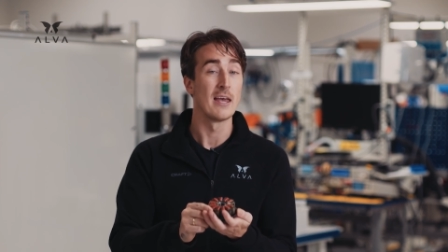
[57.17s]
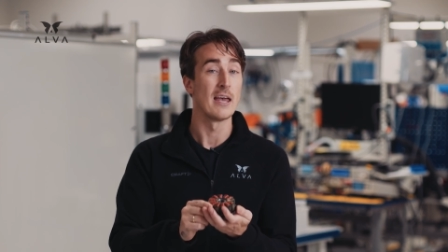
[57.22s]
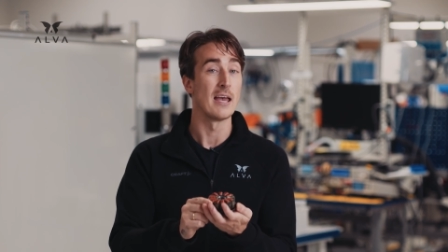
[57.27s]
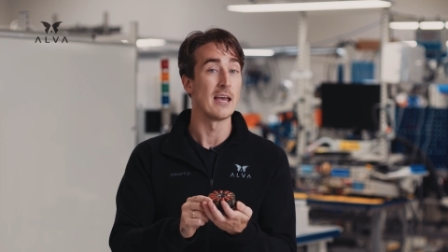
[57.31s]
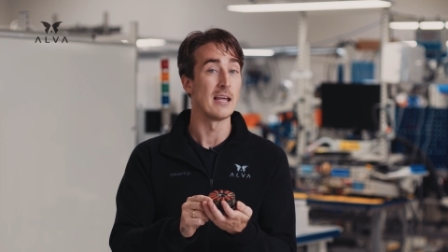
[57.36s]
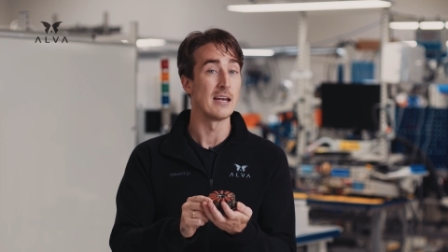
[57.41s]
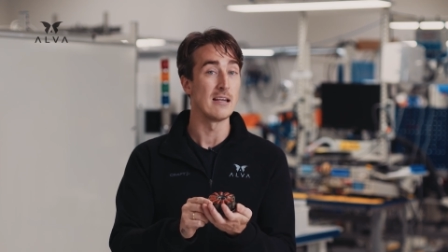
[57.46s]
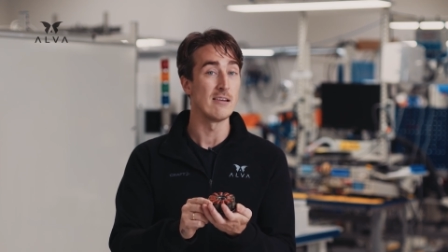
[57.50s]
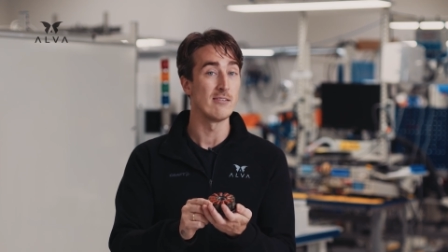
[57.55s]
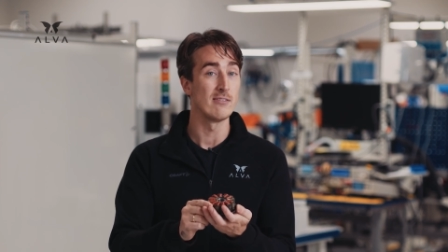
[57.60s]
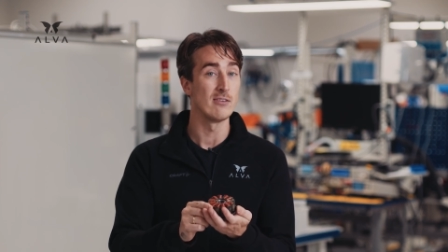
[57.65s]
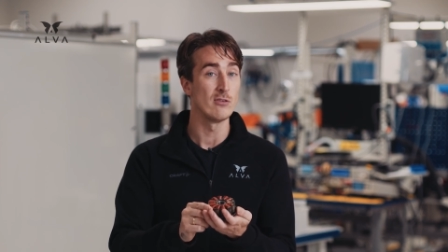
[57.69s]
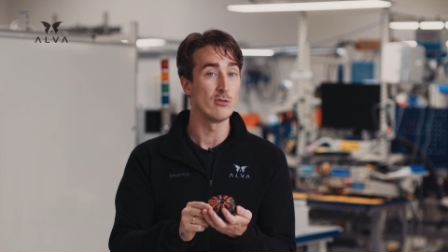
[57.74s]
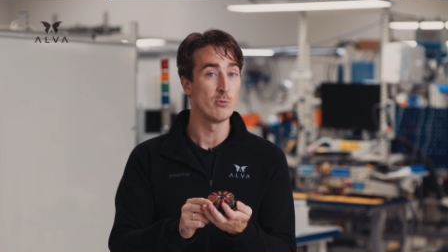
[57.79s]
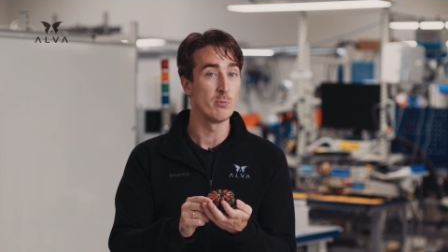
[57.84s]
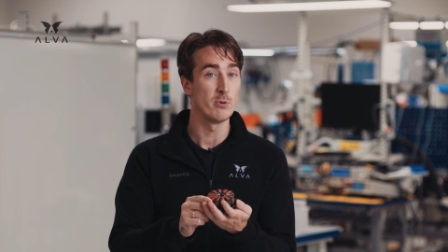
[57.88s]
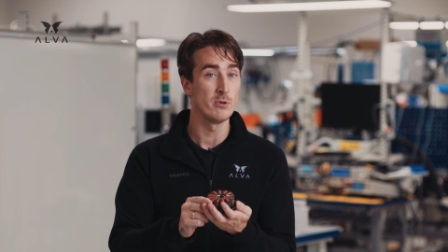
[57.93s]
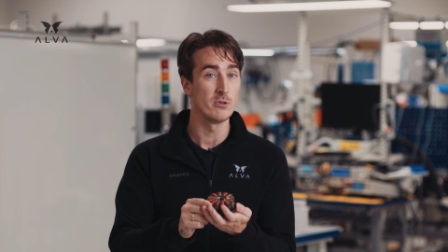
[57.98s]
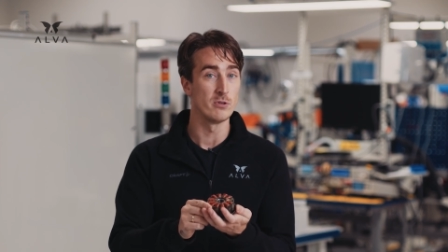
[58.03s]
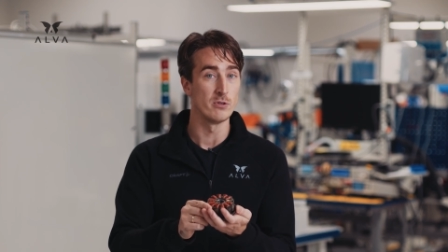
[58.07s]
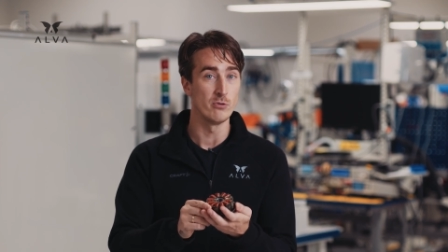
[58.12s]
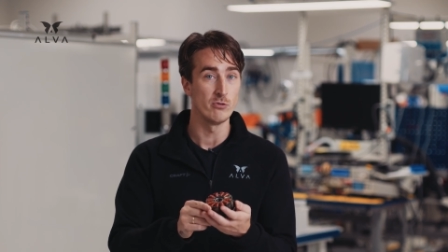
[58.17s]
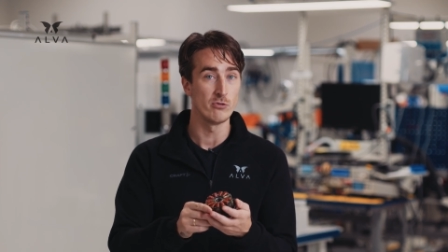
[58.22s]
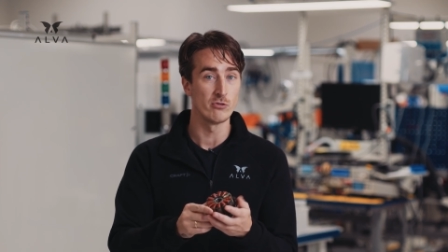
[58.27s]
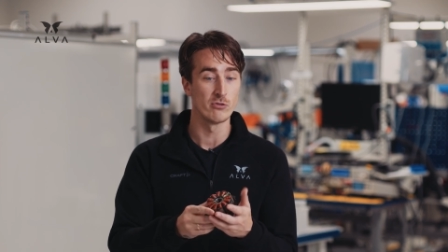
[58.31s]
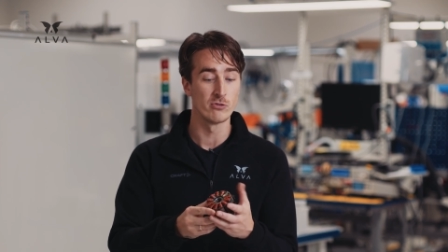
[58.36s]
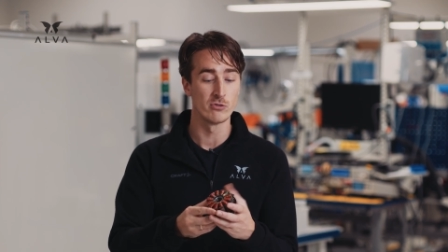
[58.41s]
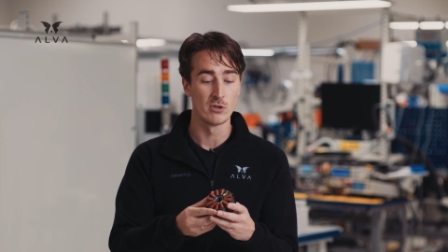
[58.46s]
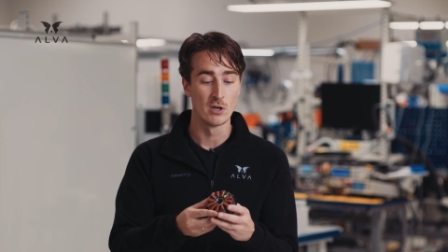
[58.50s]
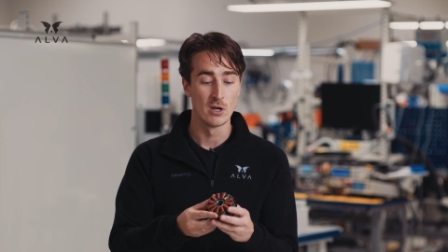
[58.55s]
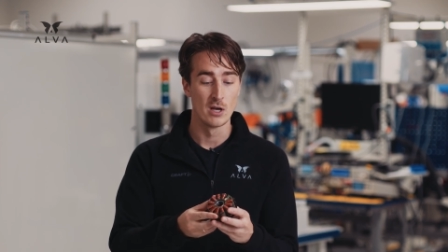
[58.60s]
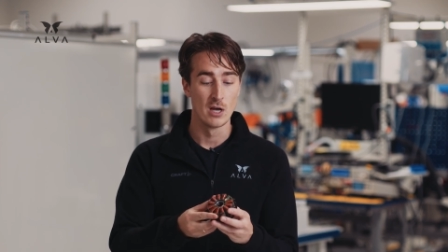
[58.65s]
and easy to
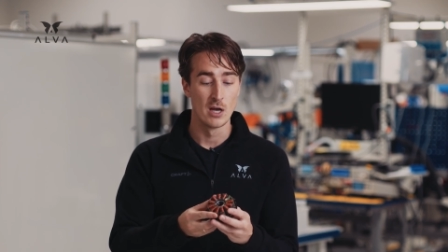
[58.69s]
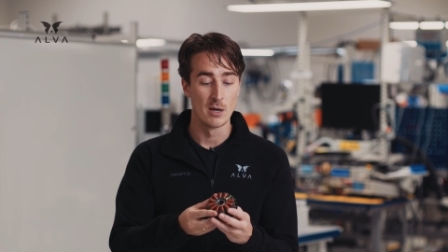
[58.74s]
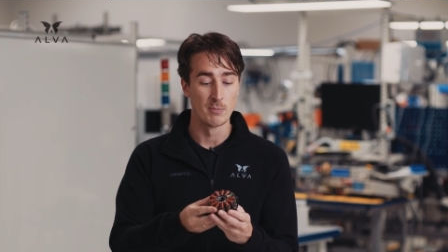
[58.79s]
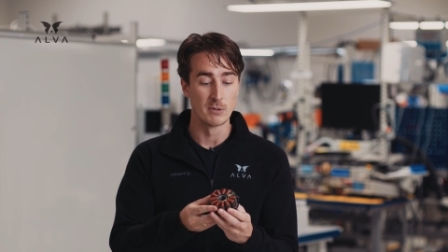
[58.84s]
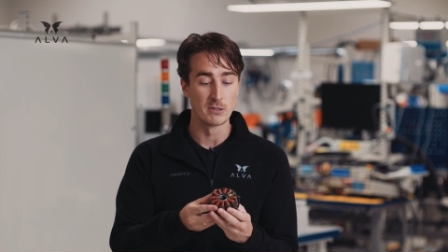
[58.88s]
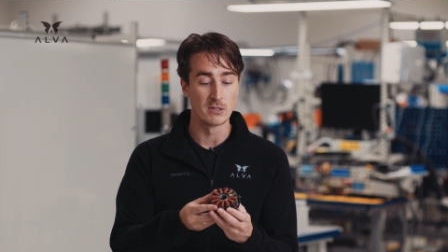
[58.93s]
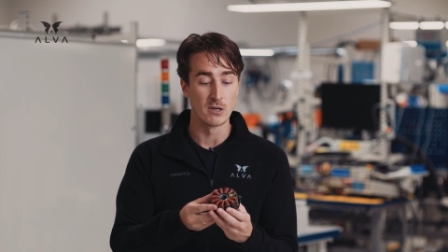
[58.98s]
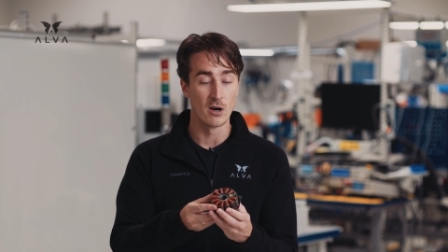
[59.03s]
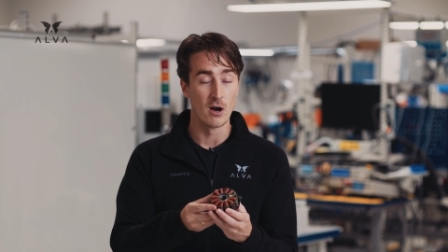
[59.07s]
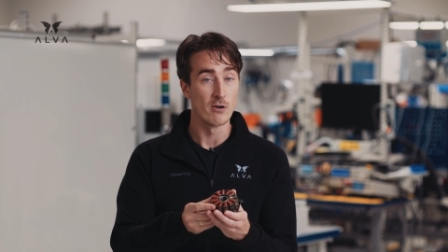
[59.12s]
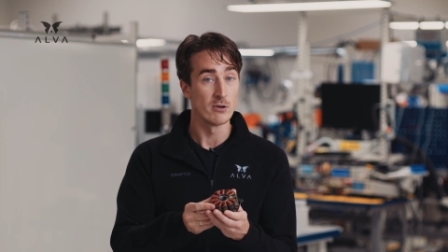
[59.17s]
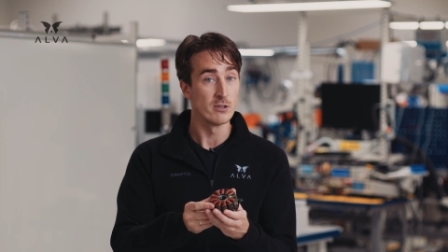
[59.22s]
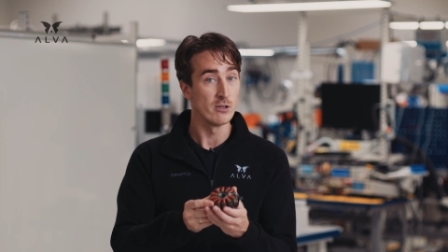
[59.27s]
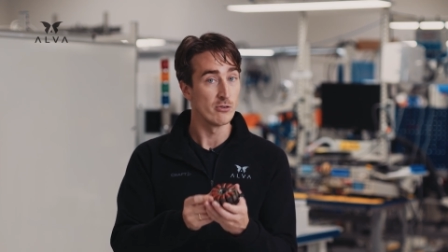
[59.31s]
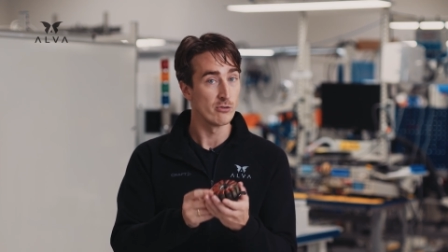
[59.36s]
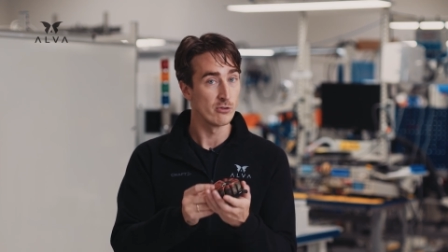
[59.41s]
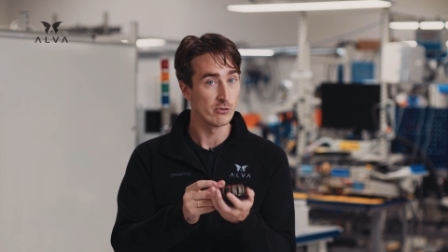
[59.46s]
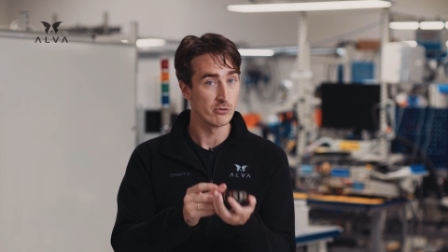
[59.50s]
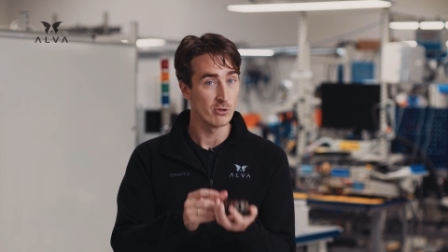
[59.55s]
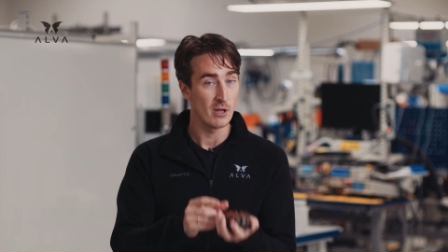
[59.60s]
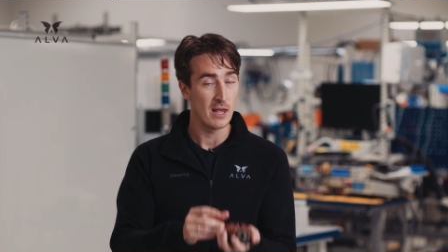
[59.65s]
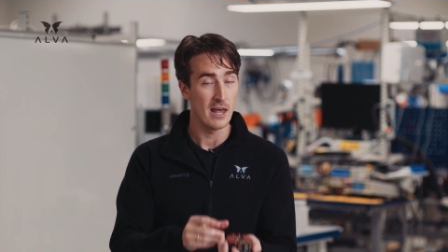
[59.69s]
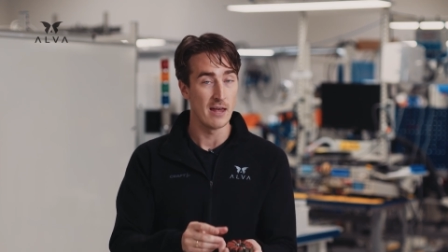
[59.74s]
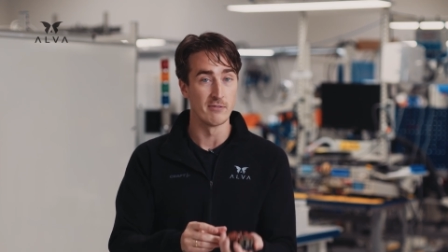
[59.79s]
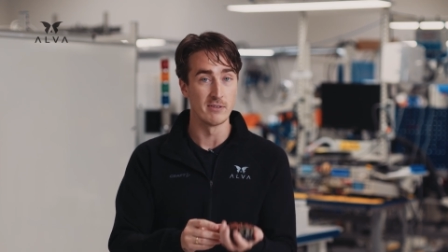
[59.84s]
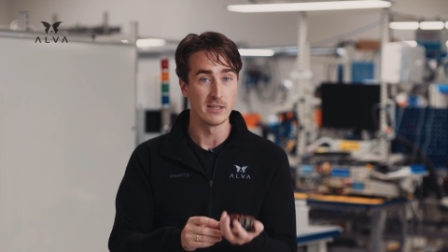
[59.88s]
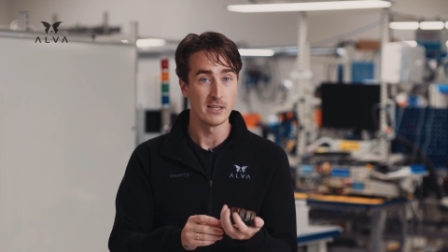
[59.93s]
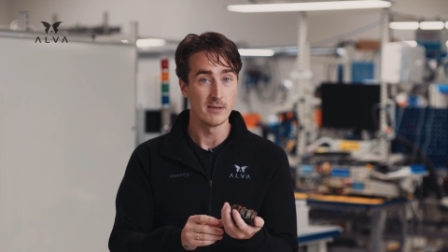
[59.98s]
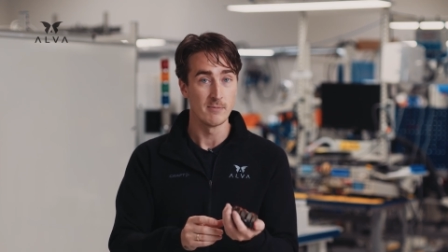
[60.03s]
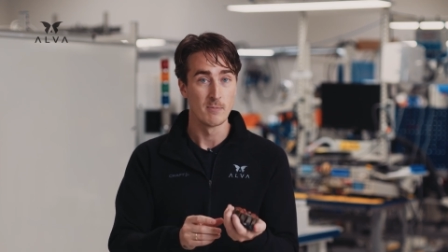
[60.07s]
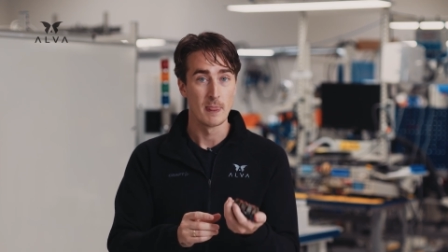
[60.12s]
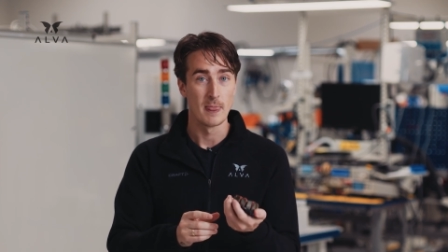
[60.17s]
produce, but iron is also heavy